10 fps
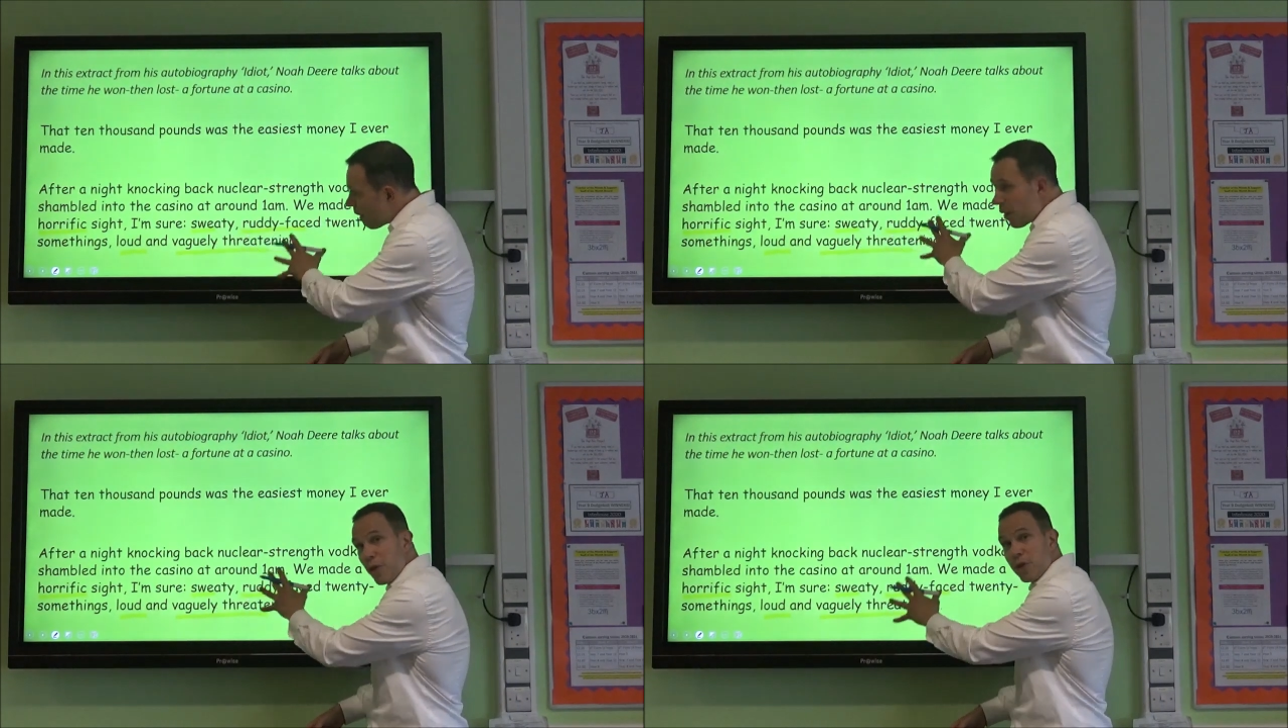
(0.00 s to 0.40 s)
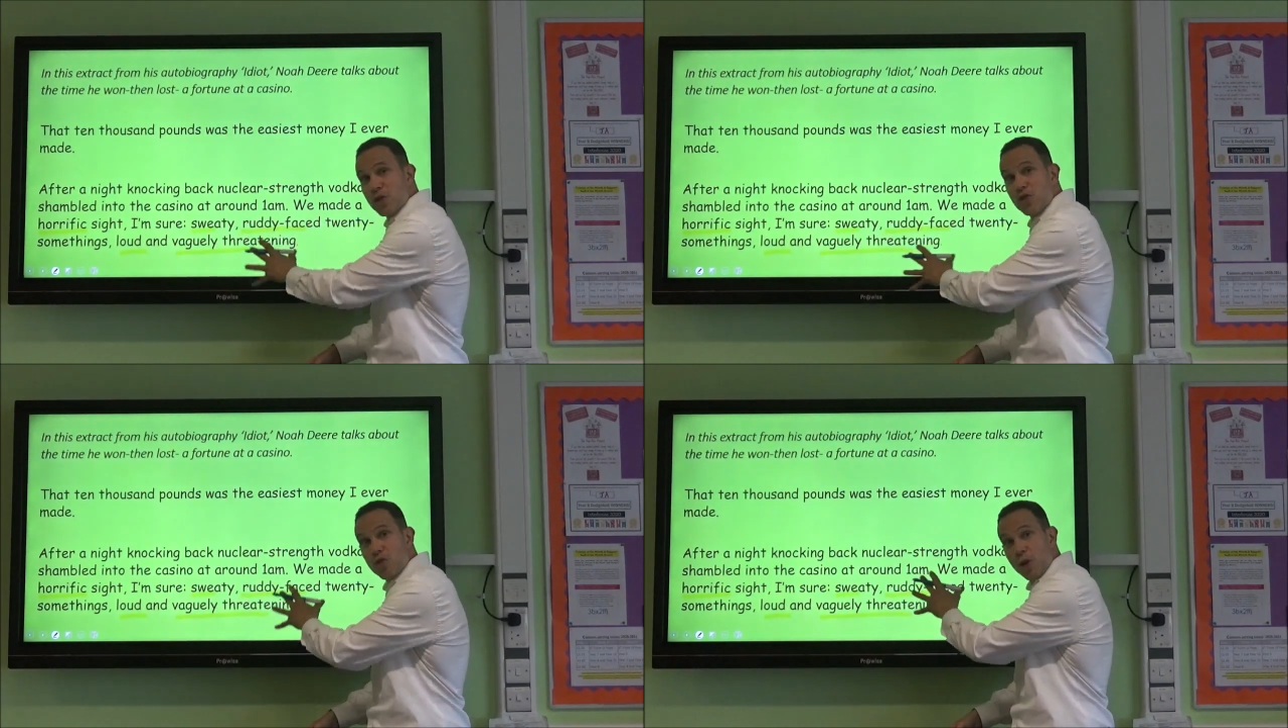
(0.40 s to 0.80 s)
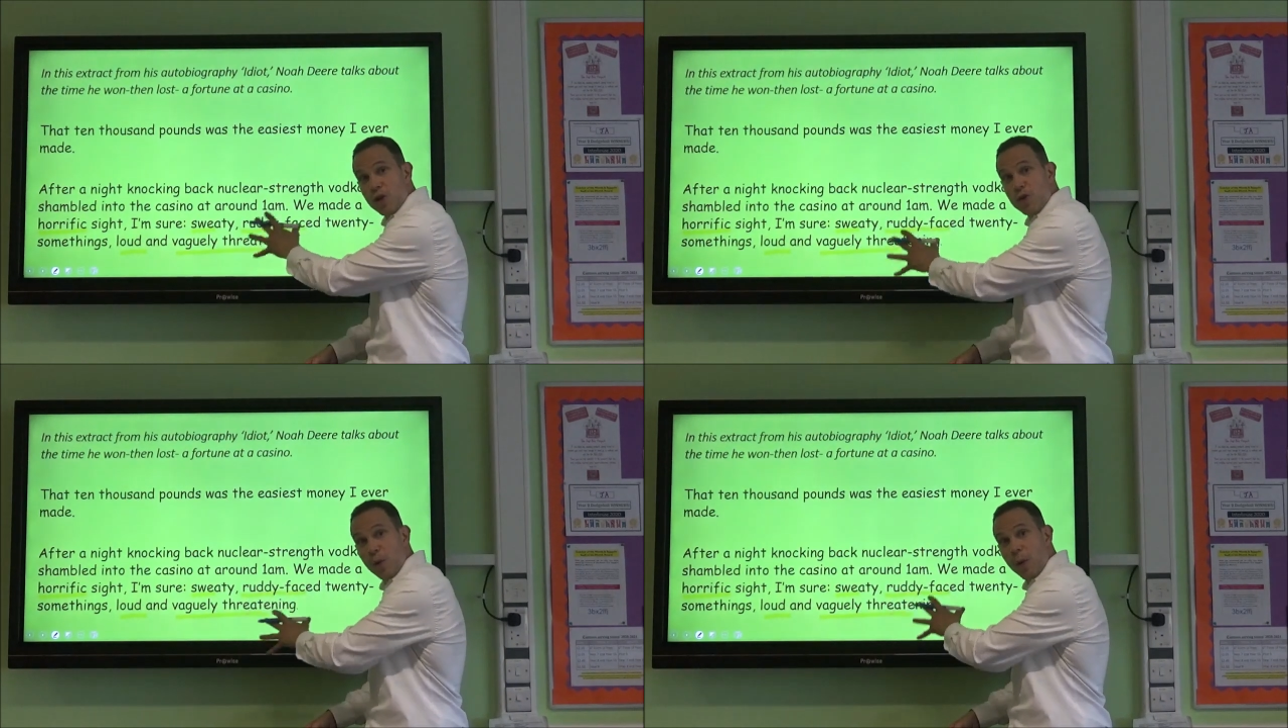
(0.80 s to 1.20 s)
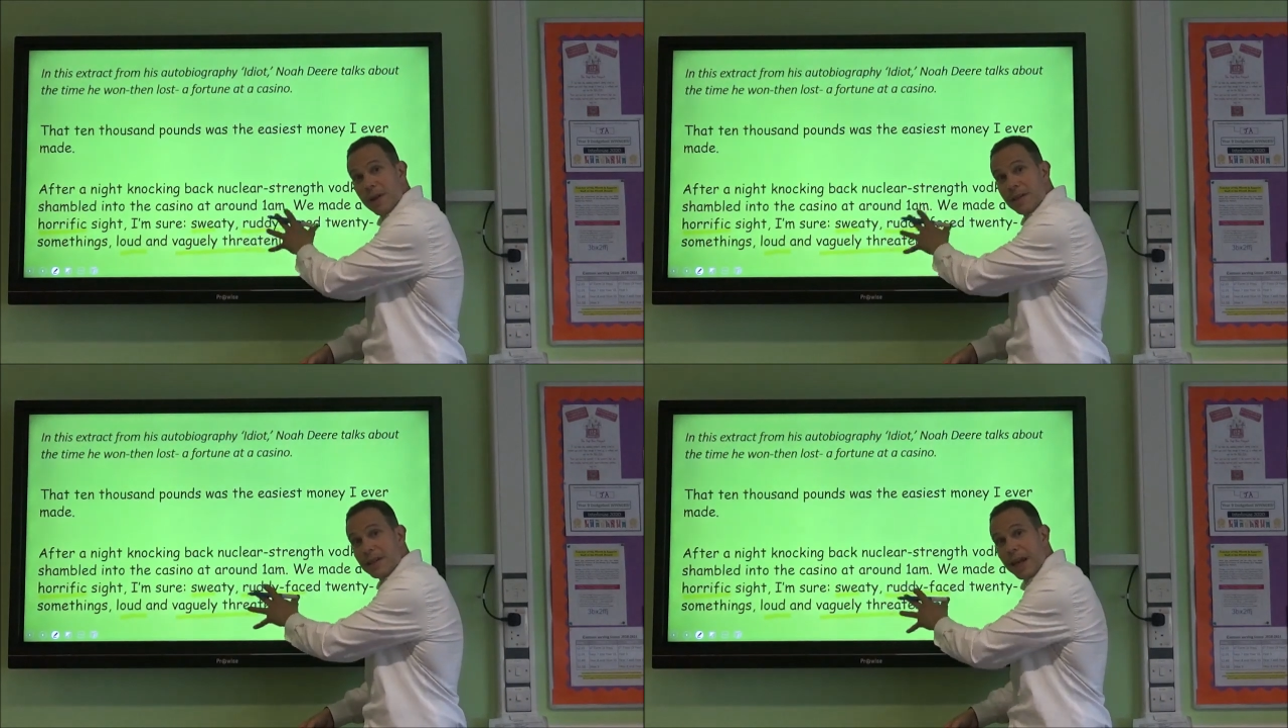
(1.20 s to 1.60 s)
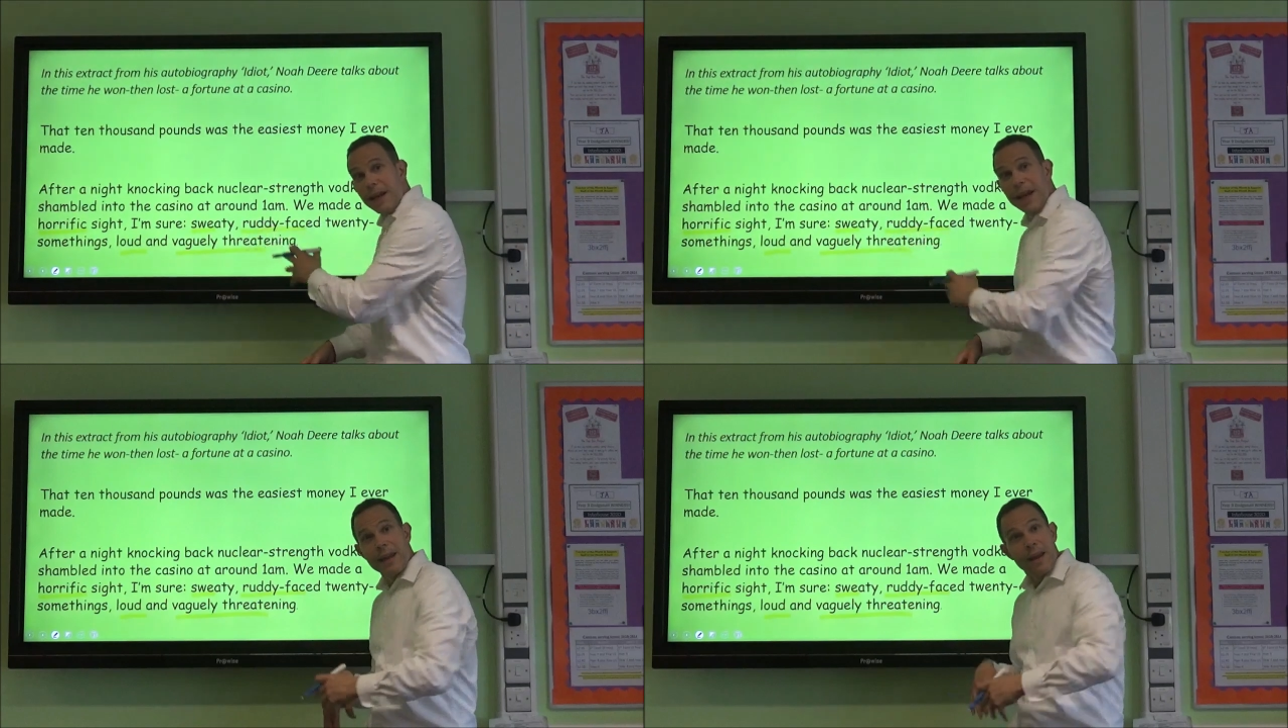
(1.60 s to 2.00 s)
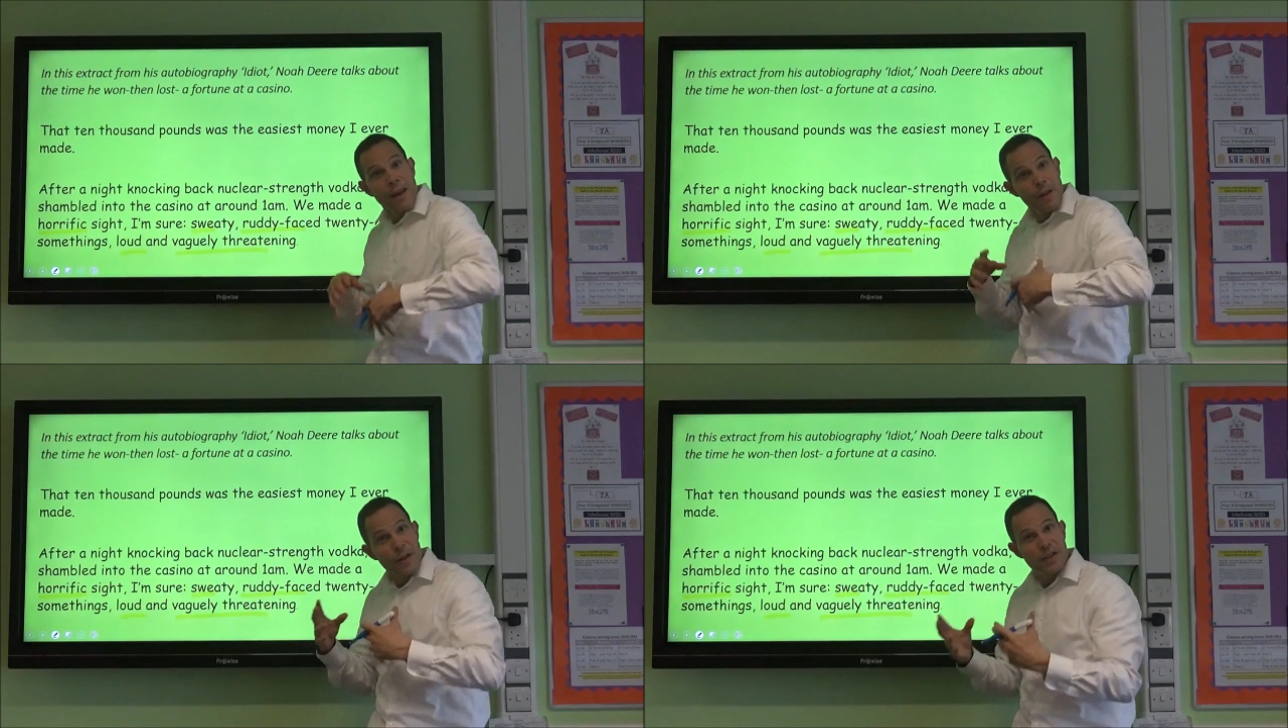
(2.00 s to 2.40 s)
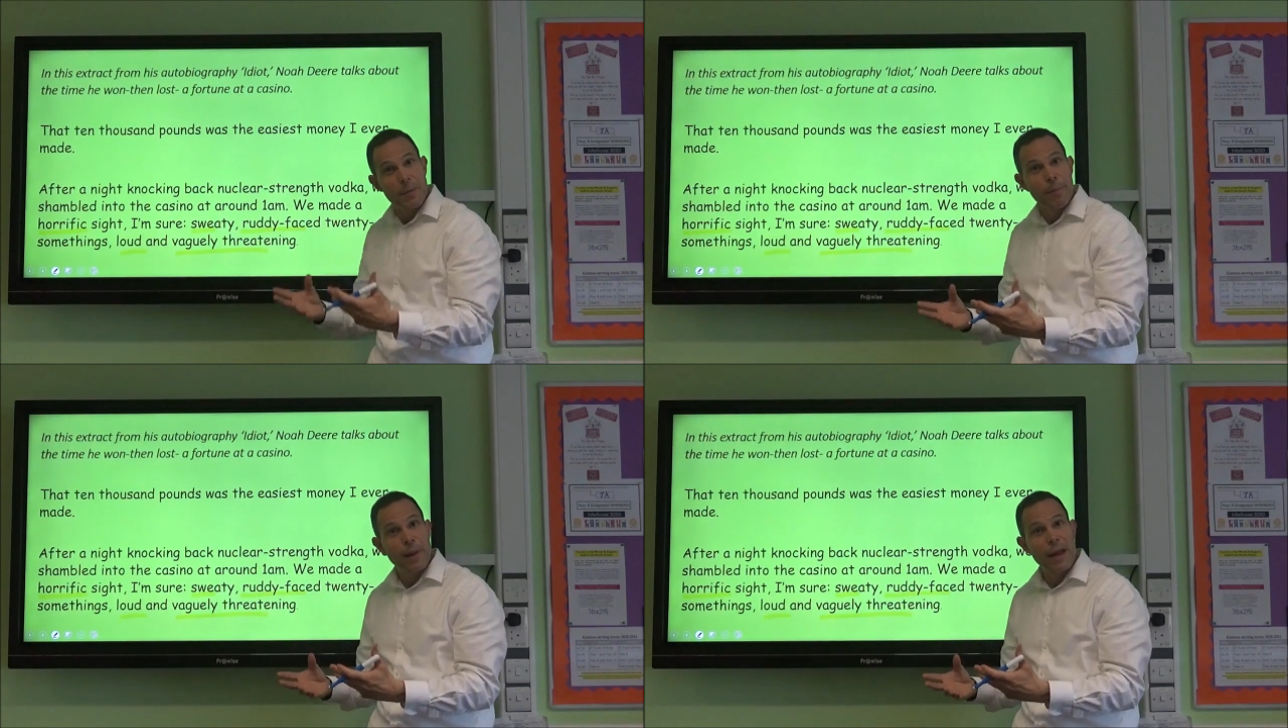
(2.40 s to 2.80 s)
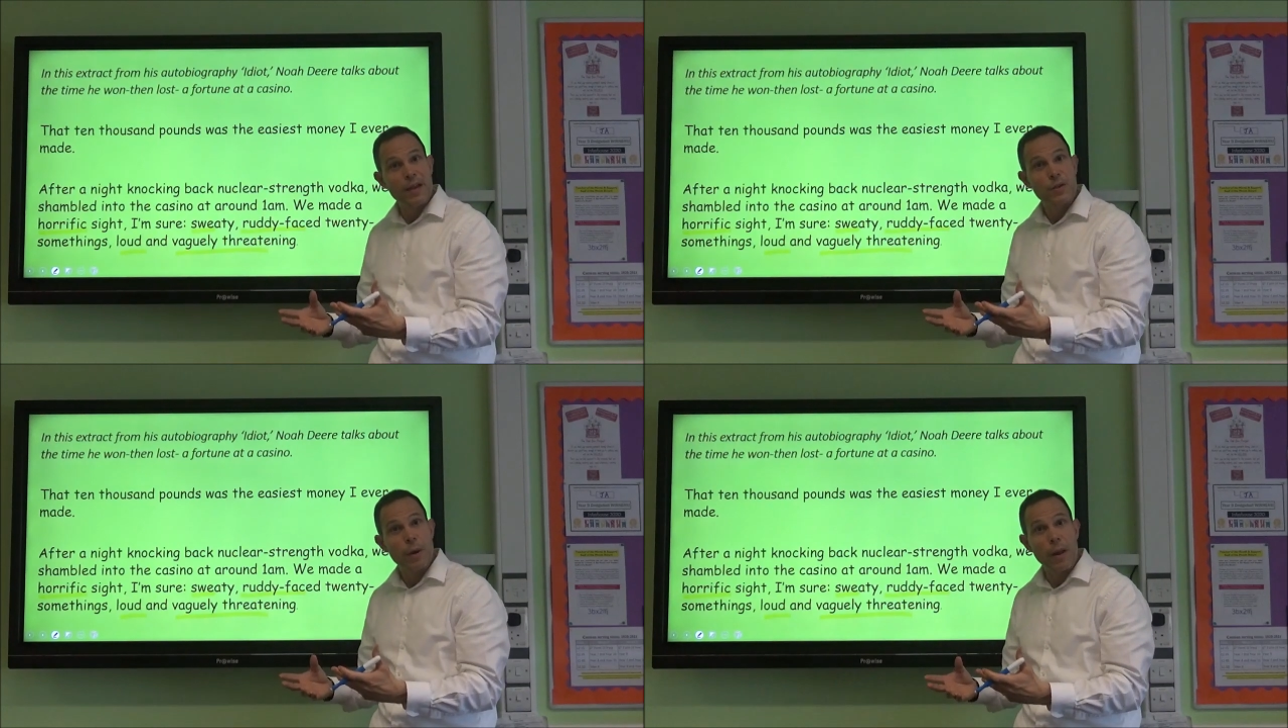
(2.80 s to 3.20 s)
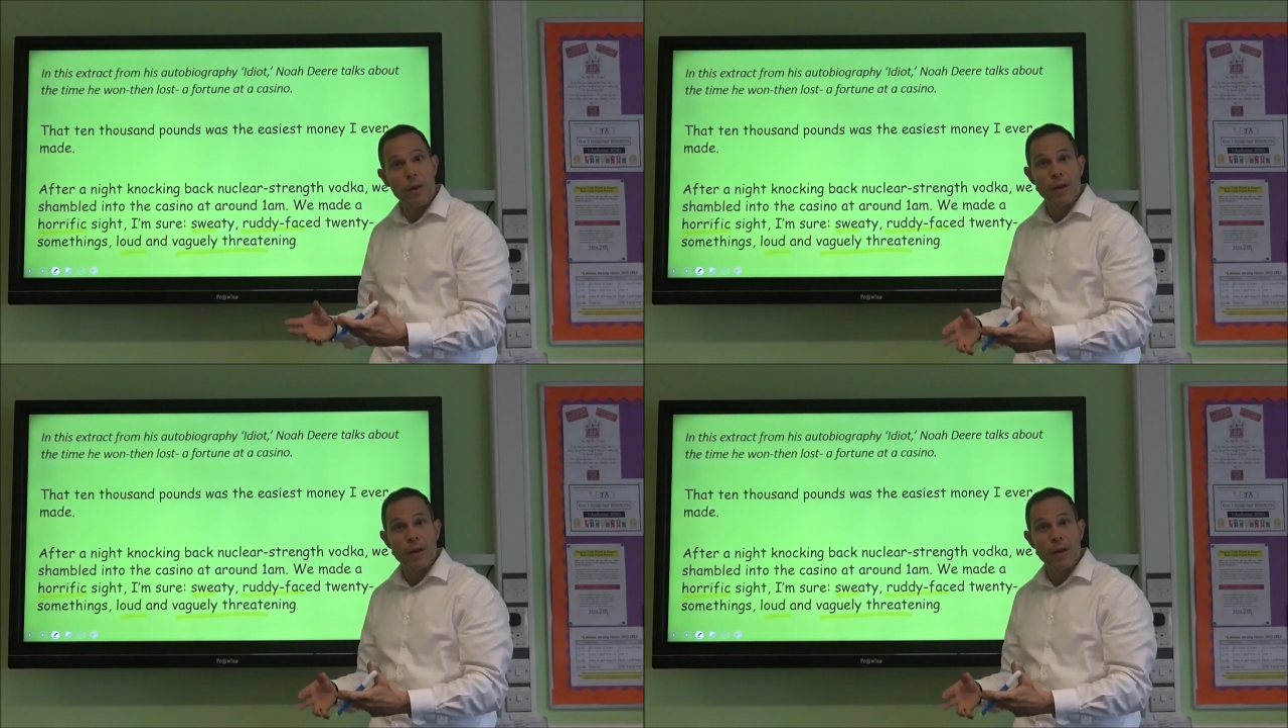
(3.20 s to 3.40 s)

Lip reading: the structural technique that's in play as well.